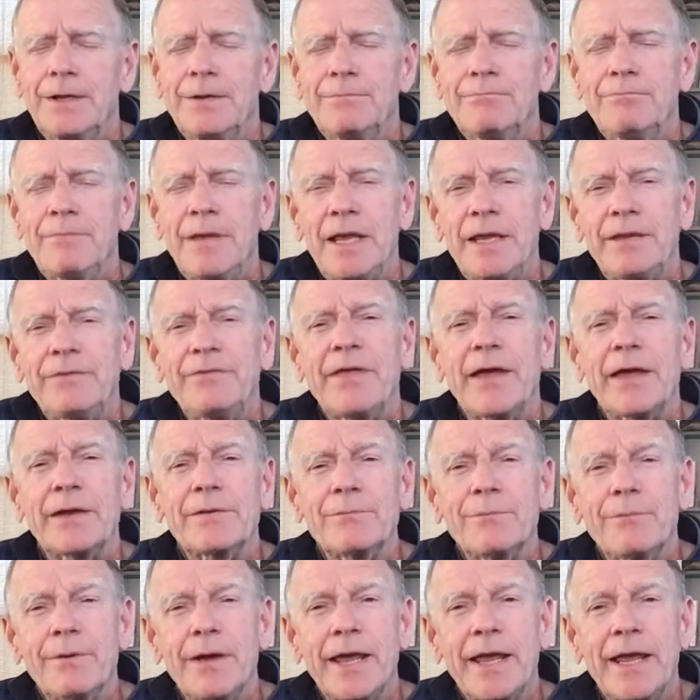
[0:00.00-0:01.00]
made
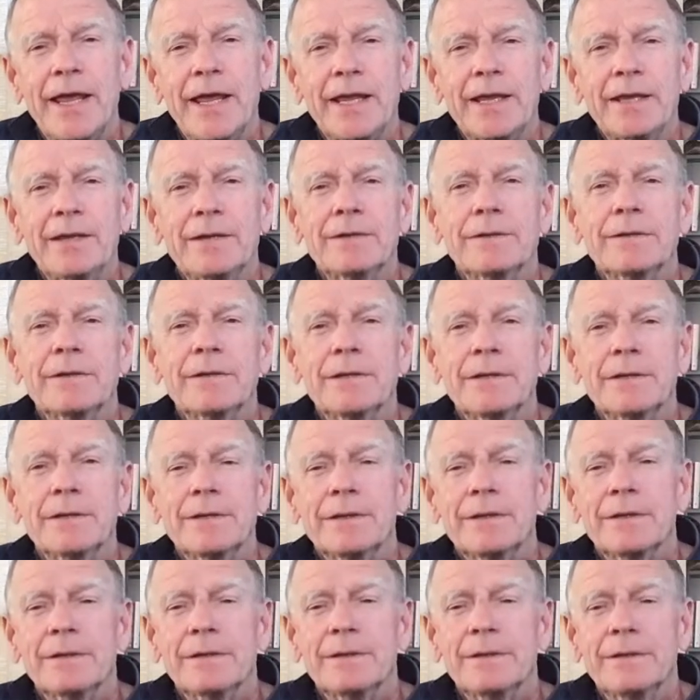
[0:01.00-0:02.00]
that way
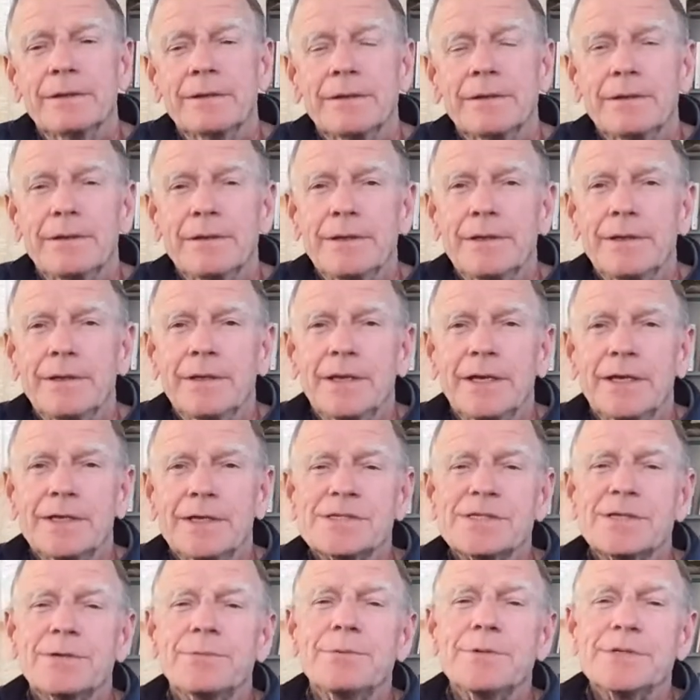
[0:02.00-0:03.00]

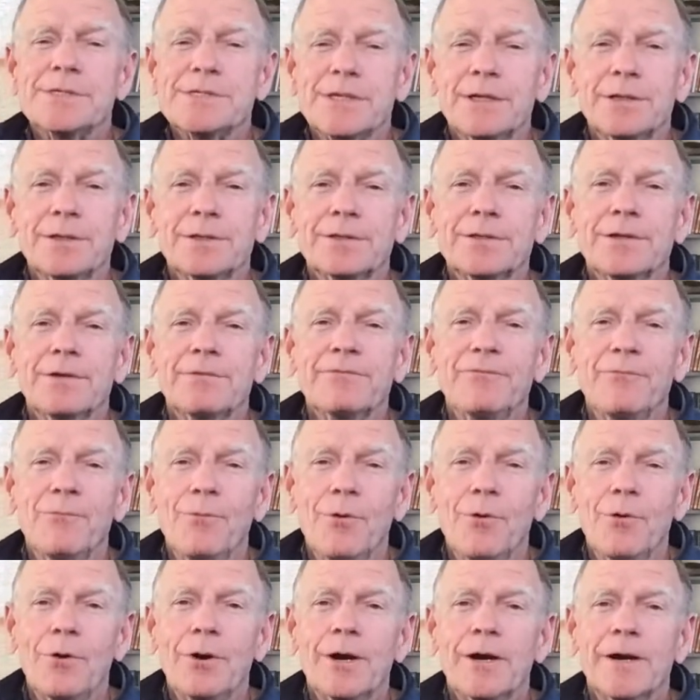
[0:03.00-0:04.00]
as the result of
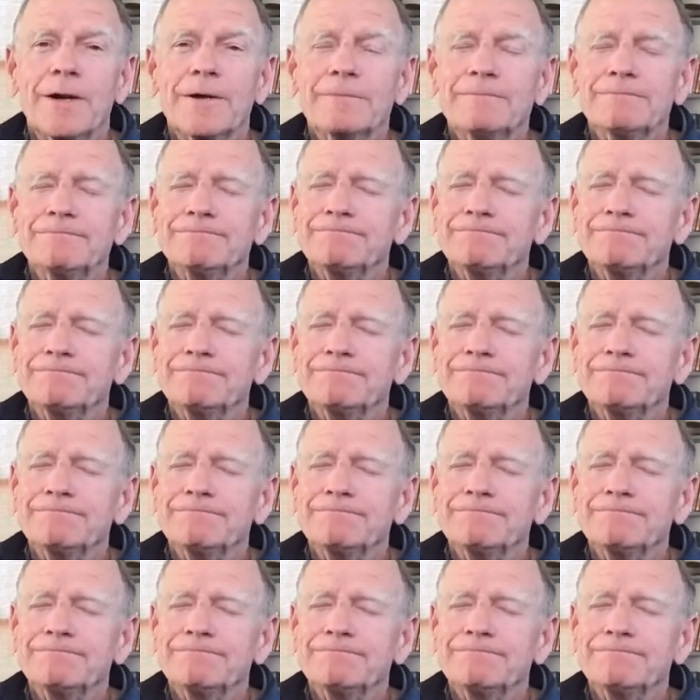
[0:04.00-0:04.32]
war.